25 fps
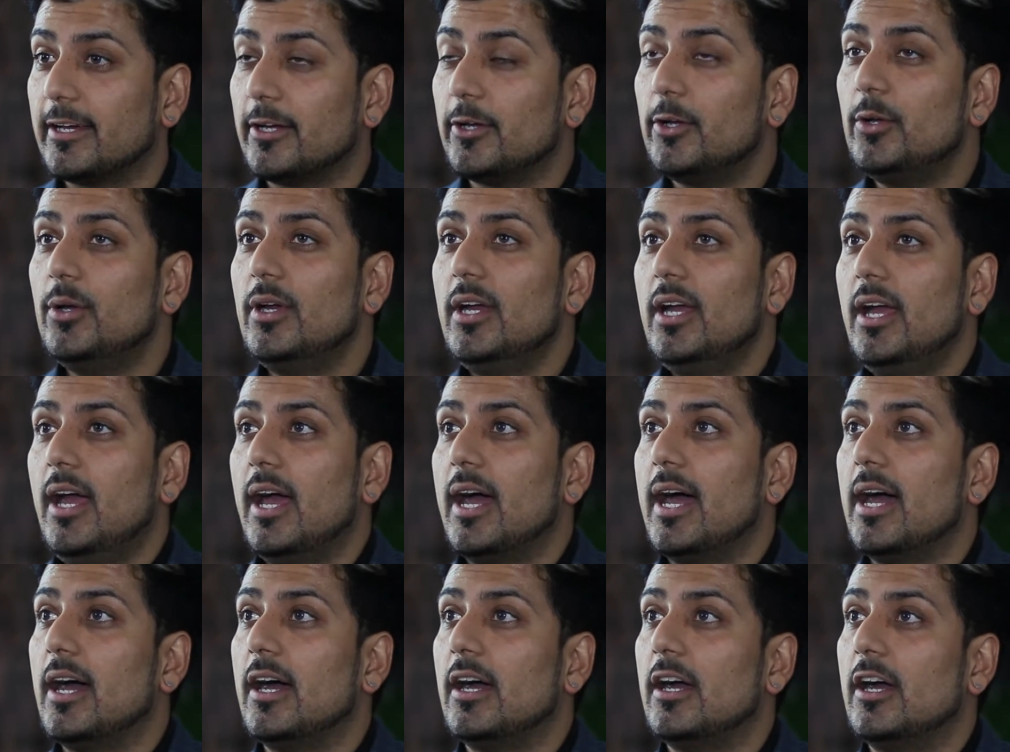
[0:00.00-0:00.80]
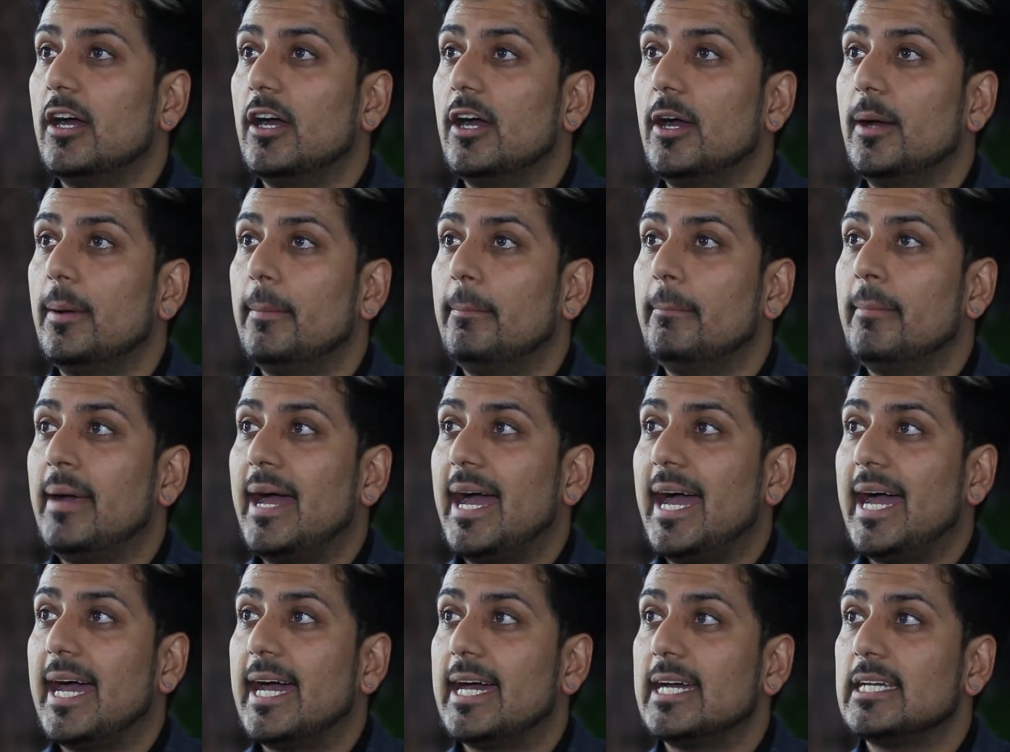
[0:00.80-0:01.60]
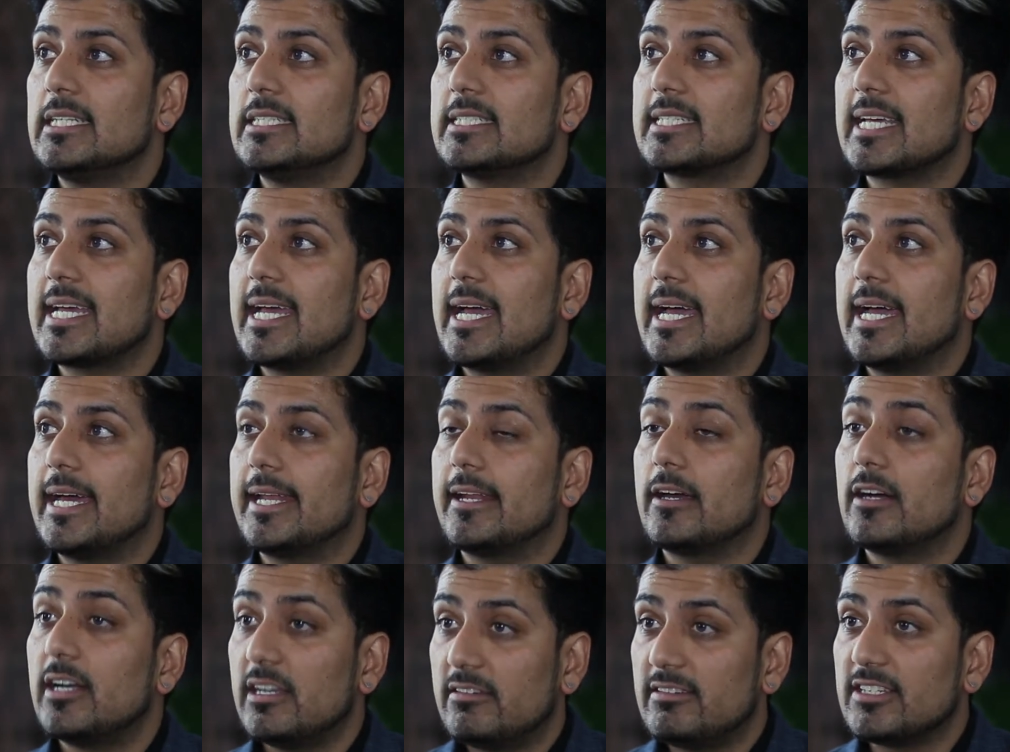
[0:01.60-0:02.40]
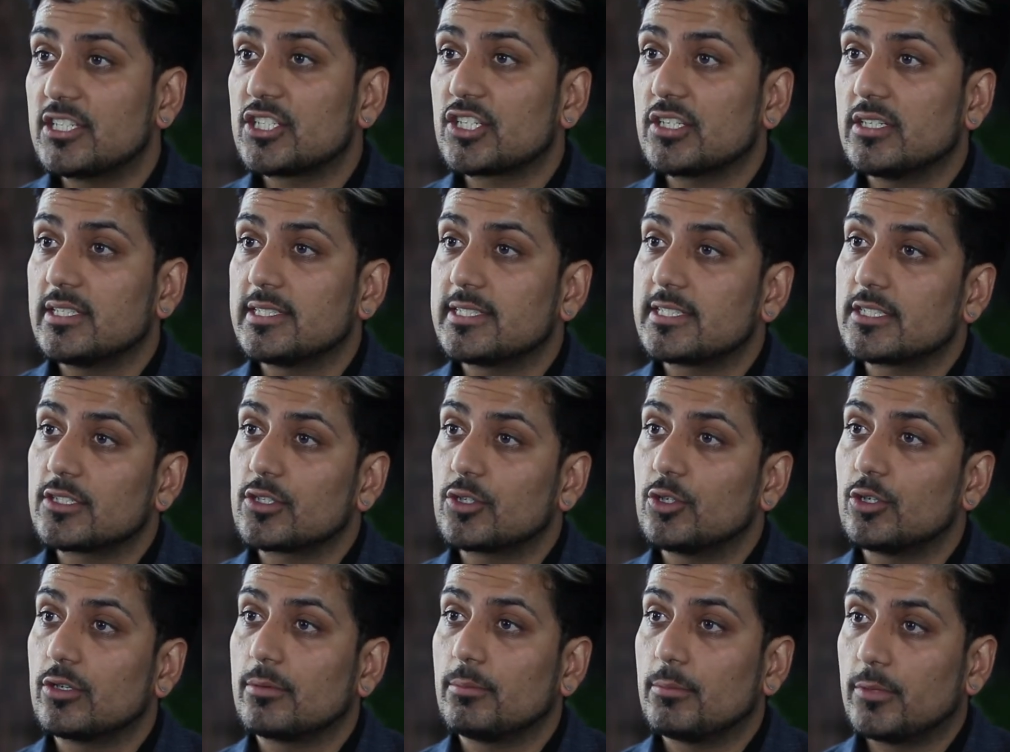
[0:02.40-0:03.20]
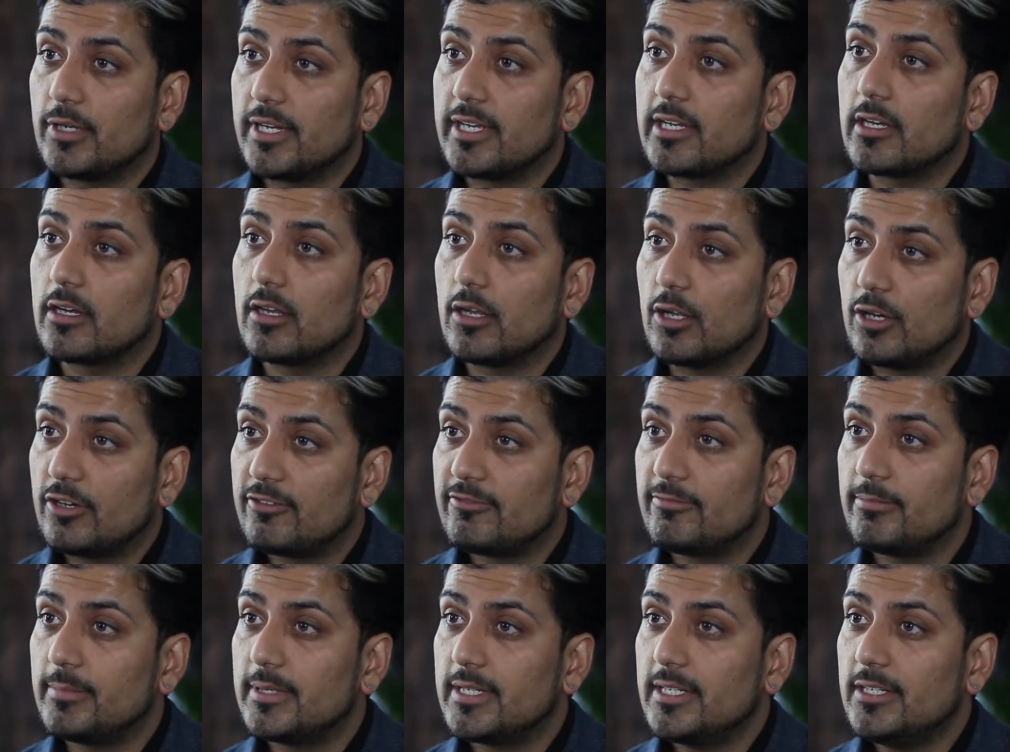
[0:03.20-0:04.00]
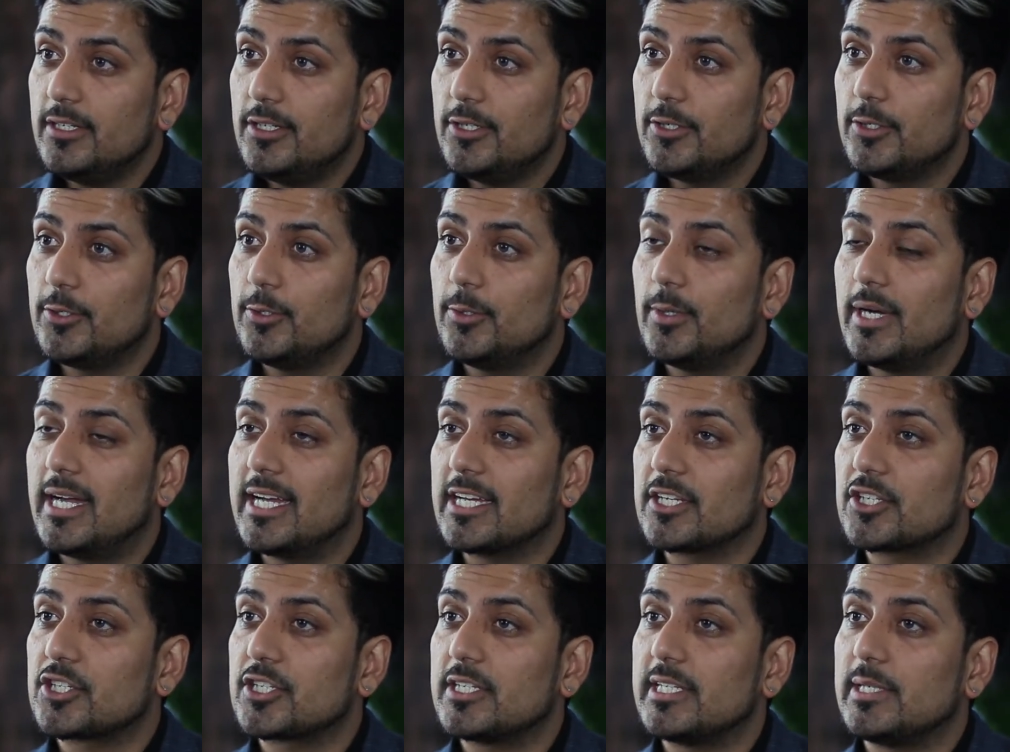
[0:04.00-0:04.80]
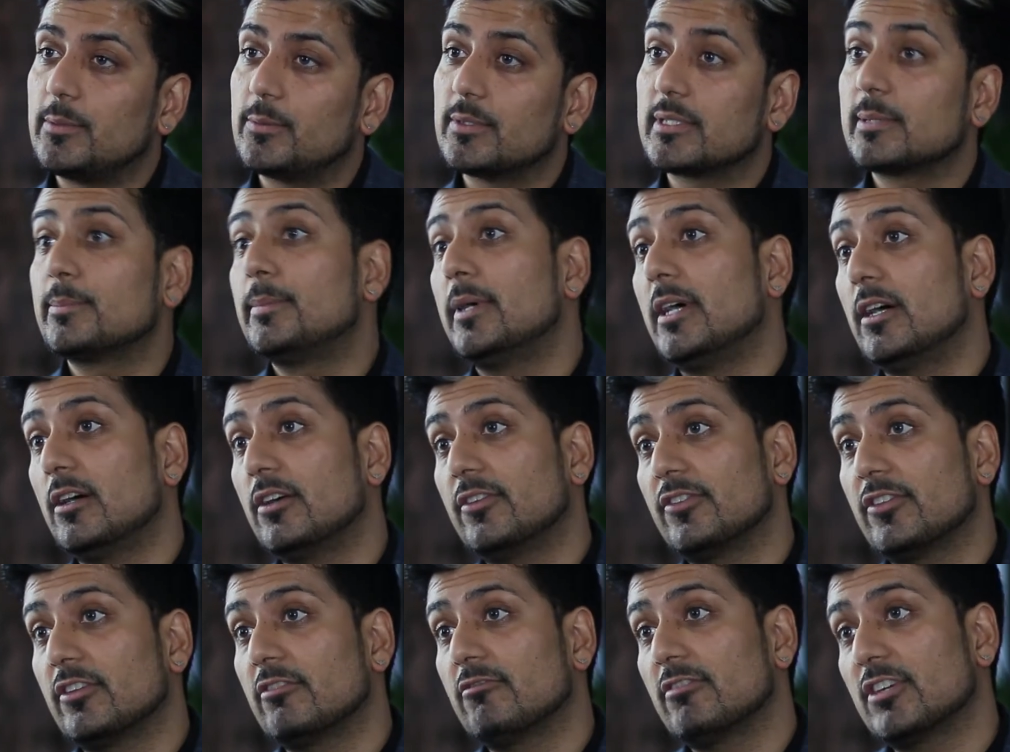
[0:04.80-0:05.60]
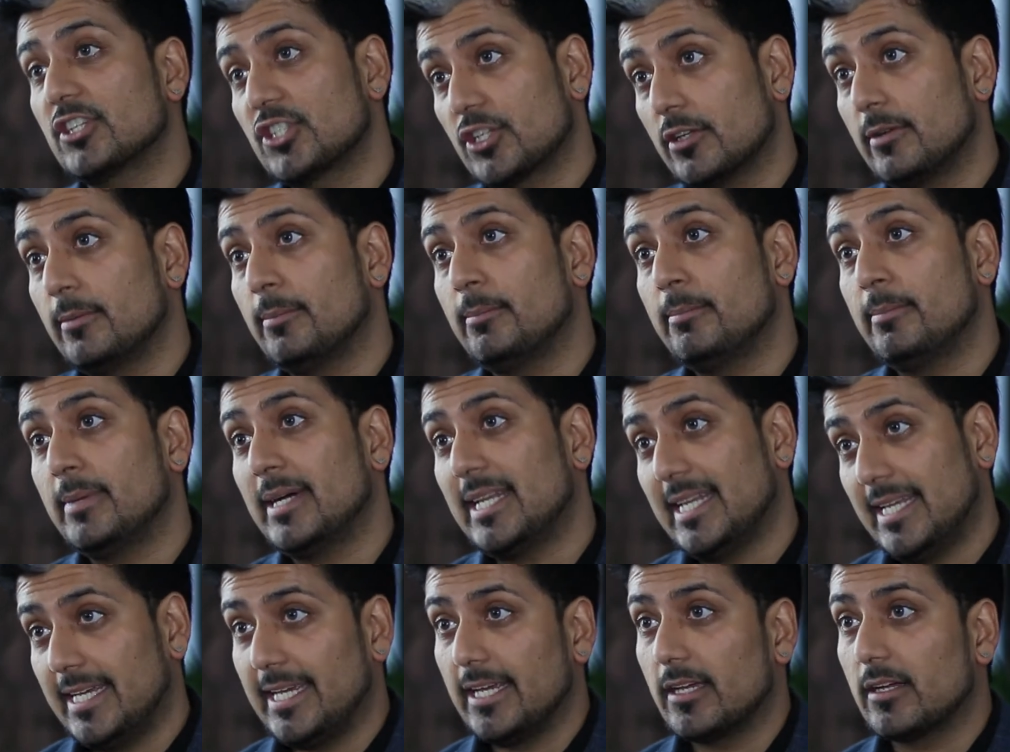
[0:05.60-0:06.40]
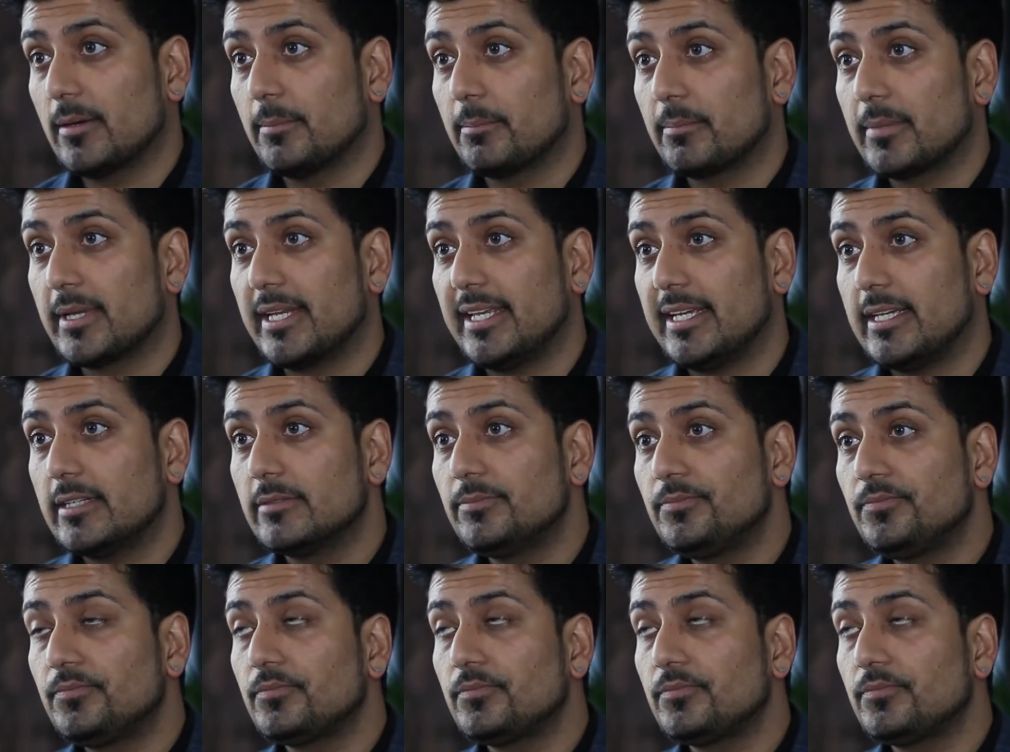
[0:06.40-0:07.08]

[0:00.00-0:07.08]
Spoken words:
know, and an Irish dancer called Monica Loughman, who actually was part of the Russian ballet company.